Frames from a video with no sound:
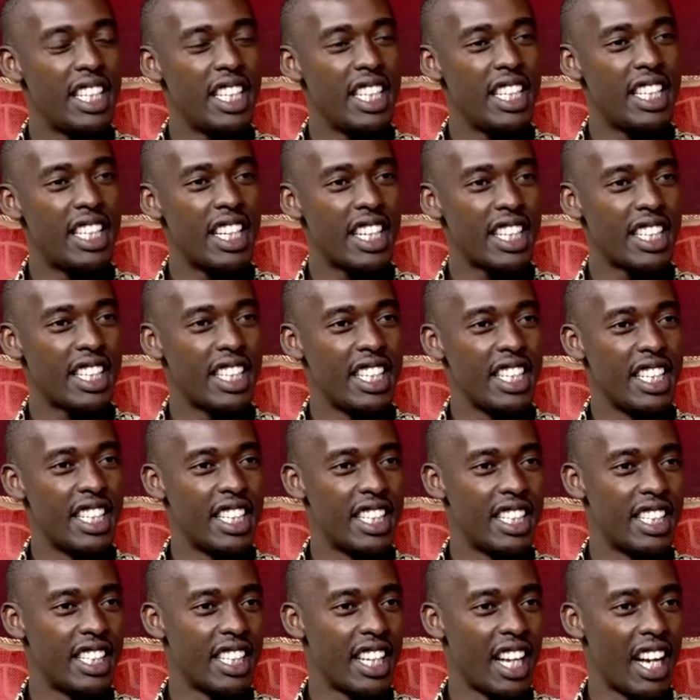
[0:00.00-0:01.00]
tinnitus
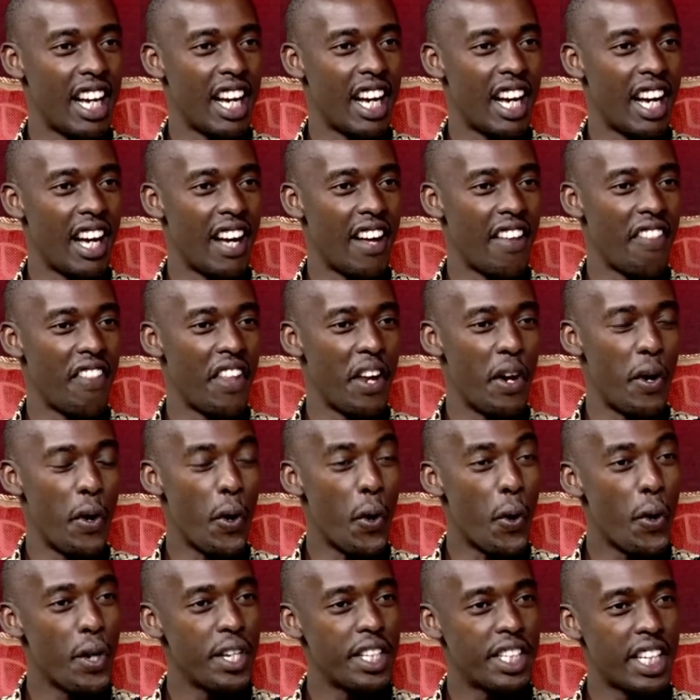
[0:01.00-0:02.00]
is the
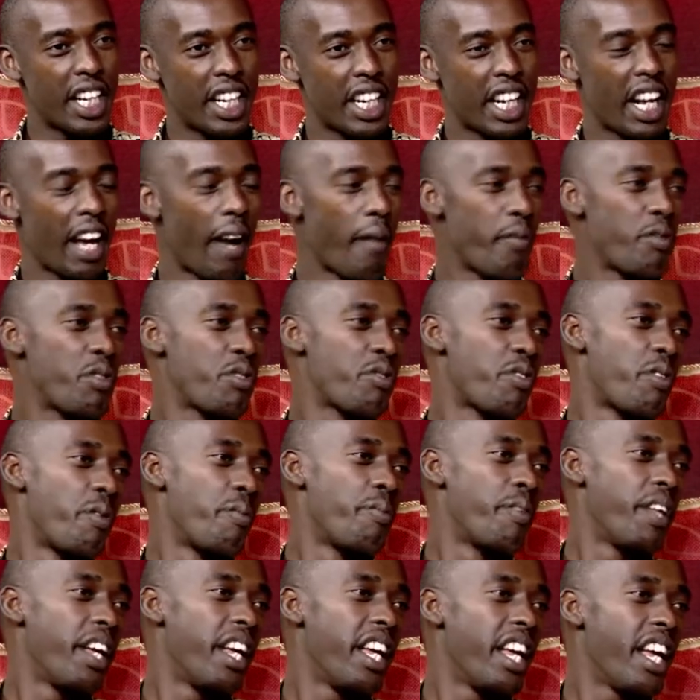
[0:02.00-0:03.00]
noise that comes
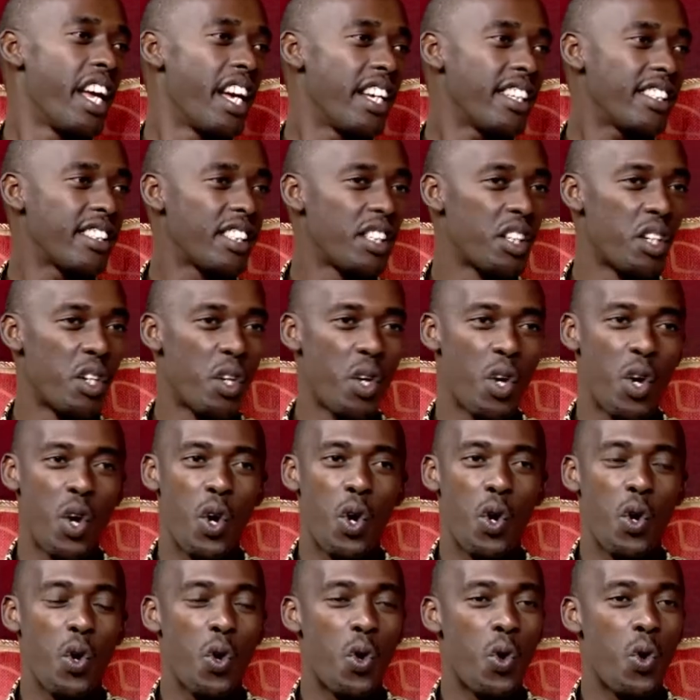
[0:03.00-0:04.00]
from the ears,
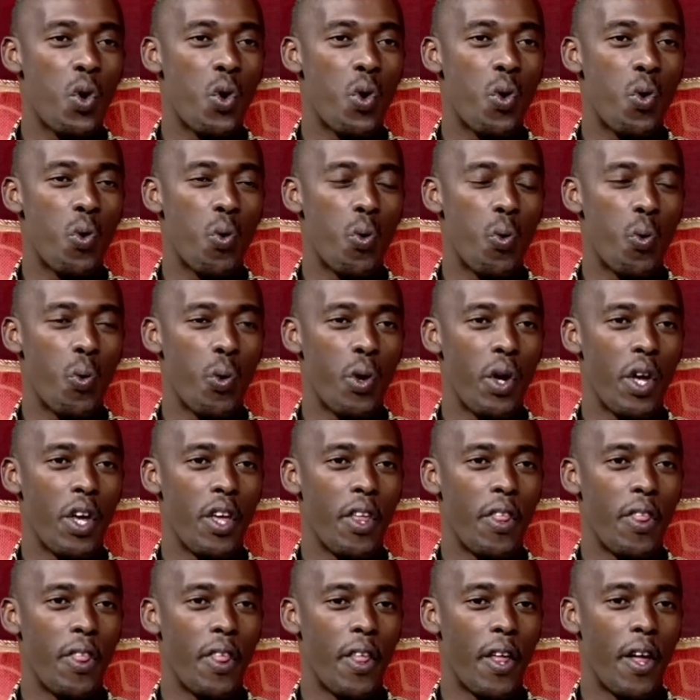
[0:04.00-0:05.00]

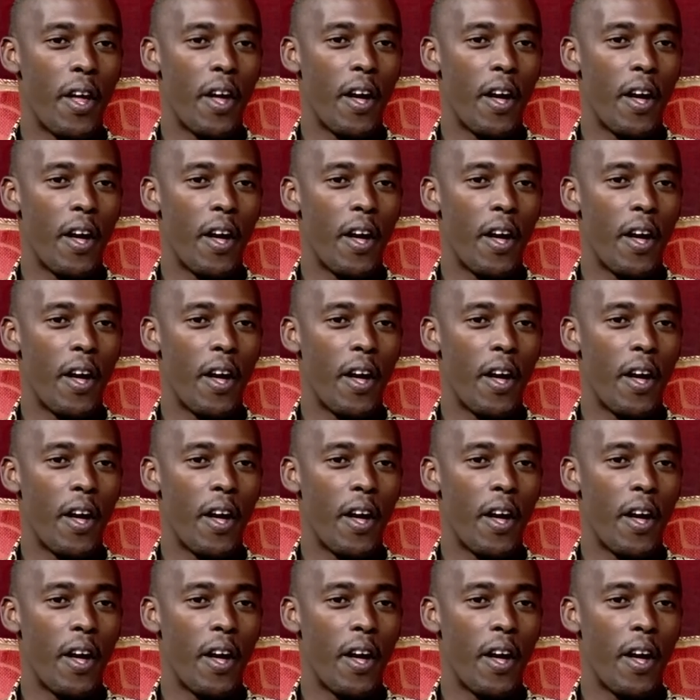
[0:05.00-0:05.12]
with